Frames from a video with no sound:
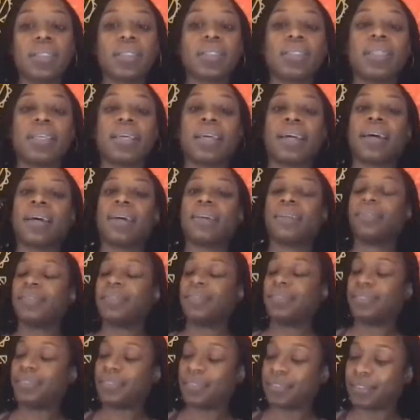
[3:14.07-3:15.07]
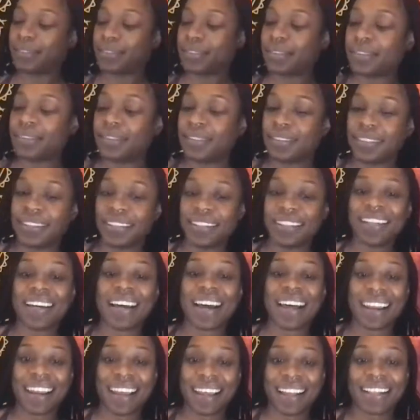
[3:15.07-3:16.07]
Yeah. Yeah,
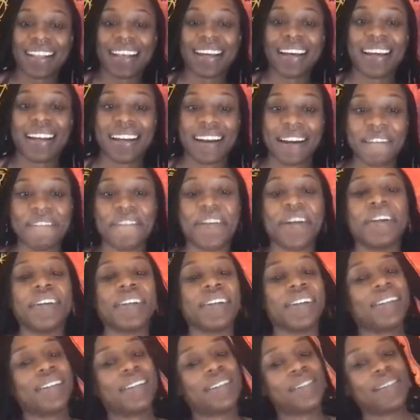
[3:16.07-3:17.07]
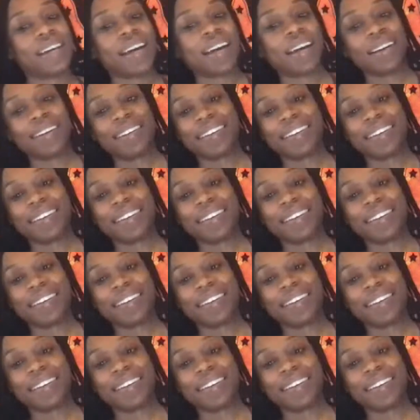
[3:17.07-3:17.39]
I like that. That felt good to say.